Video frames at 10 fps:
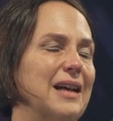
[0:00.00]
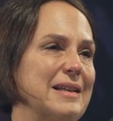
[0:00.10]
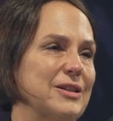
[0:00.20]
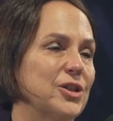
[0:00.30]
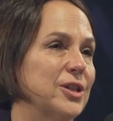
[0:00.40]

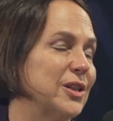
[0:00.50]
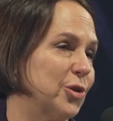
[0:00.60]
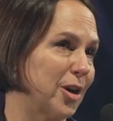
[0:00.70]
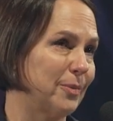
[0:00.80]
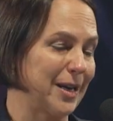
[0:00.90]
And she
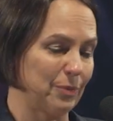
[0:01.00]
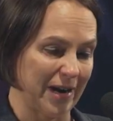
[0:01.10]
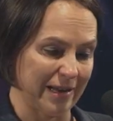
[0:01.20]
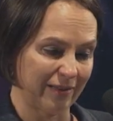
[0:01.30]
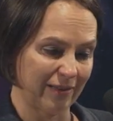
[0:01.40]
took a big
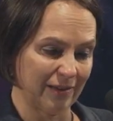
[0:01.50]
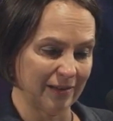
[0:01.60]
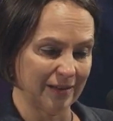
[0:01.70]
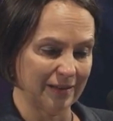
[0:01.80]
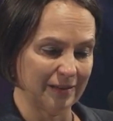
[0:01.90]
breath,
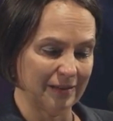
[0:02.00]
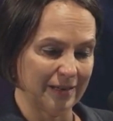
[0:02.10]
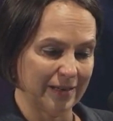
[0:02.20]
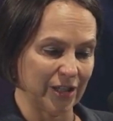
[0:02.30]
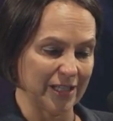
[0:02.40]

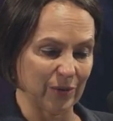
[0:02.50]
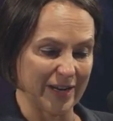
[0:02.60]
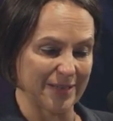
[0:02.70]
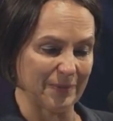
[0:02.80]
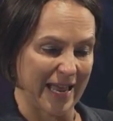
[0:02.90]
she
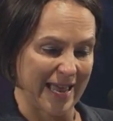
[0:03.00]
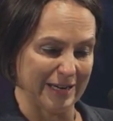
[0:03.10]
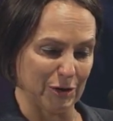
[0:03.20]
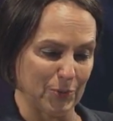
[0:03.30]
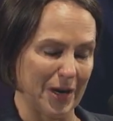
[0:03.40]
squeezed my hand
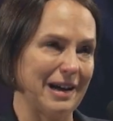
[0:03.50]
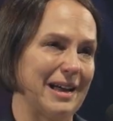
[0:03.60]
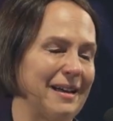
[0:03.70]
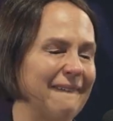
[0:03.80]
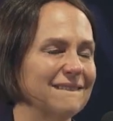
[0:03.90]
goodbye,
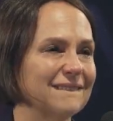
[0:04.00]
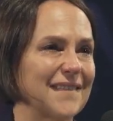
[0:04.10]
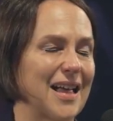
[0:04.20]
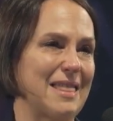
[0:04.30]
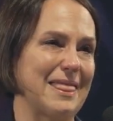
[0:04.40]

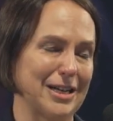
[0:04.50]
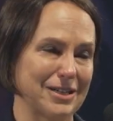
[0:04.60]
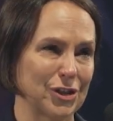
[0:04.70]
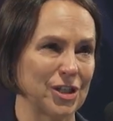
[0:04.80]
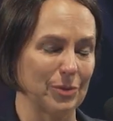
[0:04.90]
and then
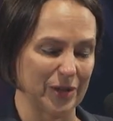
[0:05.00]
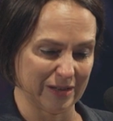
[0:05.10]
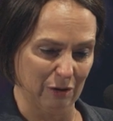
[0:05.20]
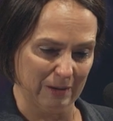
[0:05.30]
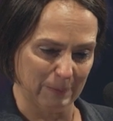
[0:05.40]
she was
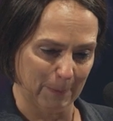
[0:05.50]
gone.